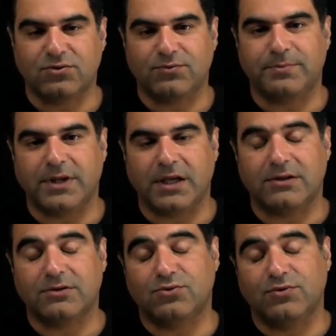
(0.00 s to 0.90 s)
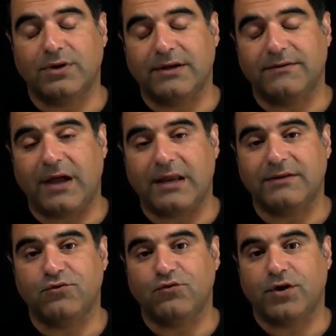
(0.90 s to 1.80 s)

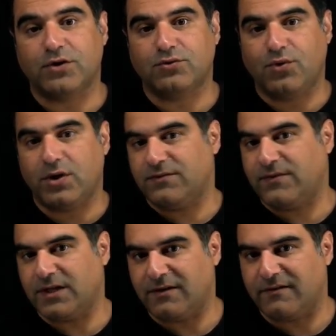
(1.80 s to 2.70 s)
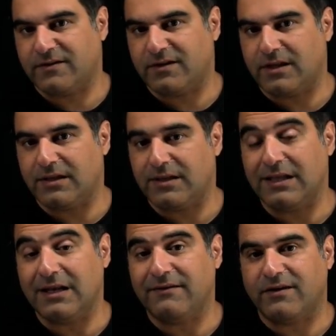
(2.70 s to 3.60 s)
if you want to quantify
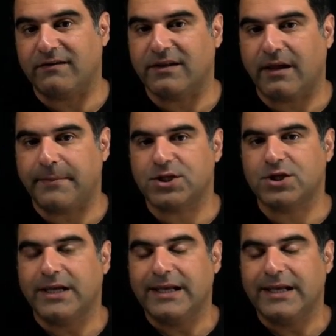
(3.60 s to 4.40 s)
the level of damage,